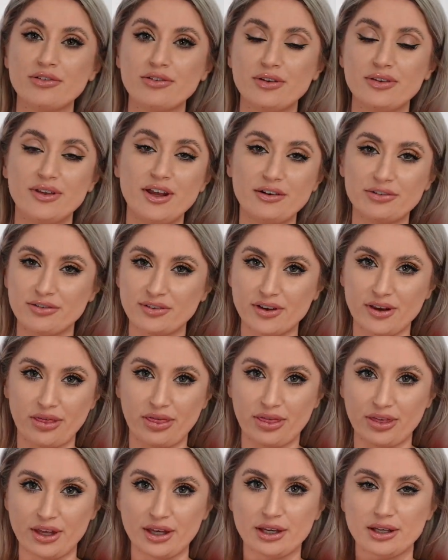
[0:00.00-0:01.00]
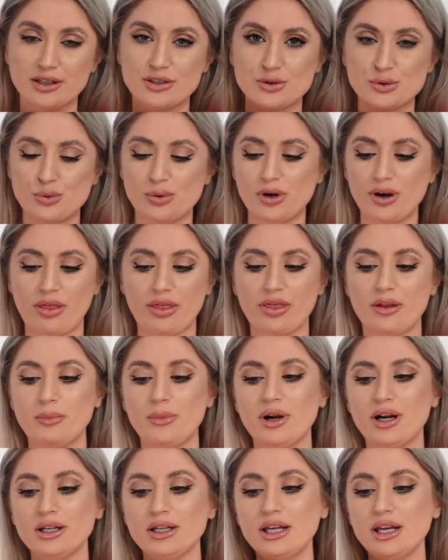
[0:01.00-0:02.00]
definitely think it's worth the
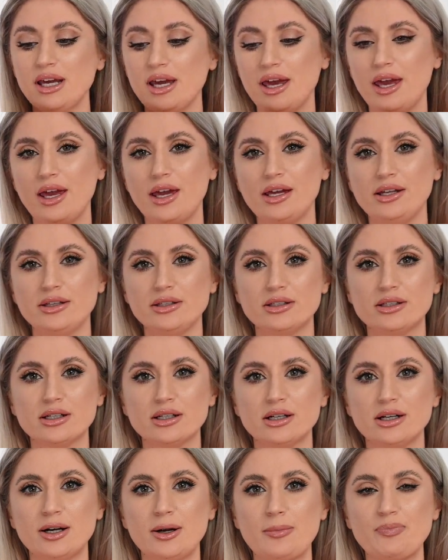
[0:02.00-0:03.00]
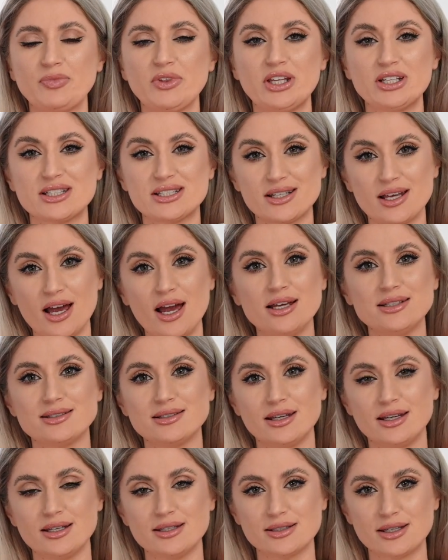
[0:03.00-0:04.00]
money, and the size
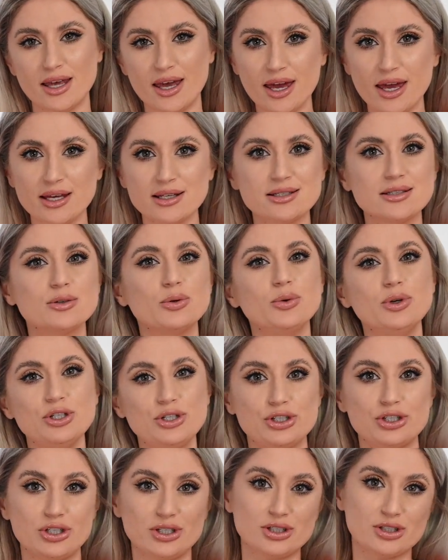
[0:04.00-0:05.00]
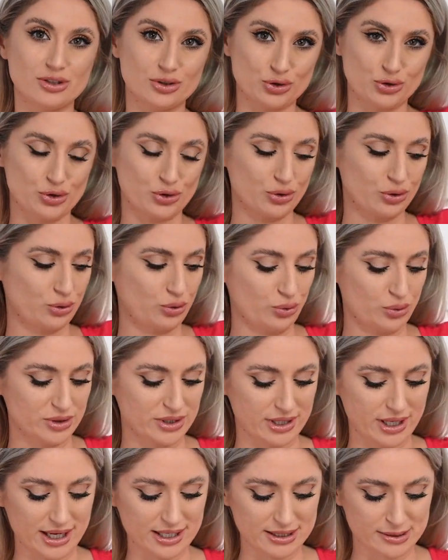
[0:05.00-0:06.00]
is S, which is true to
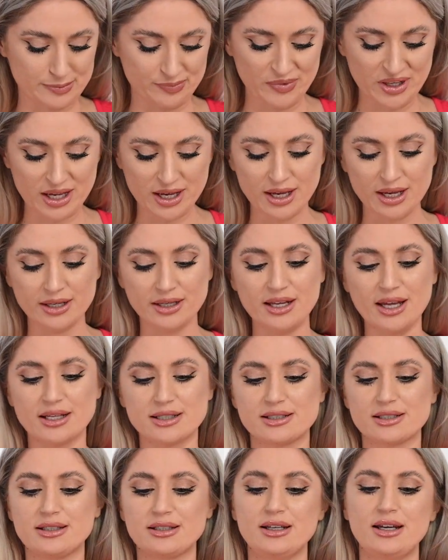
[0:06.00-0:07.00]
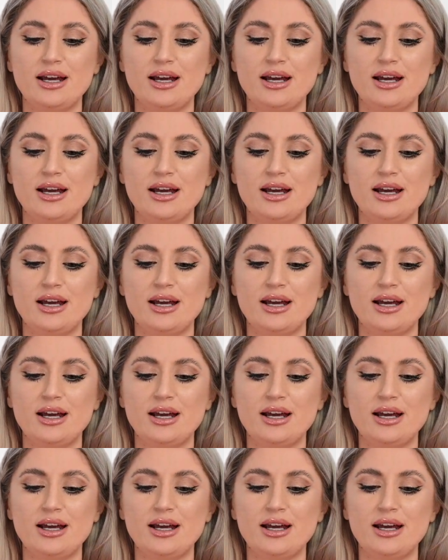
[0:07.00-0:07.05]
size. Next,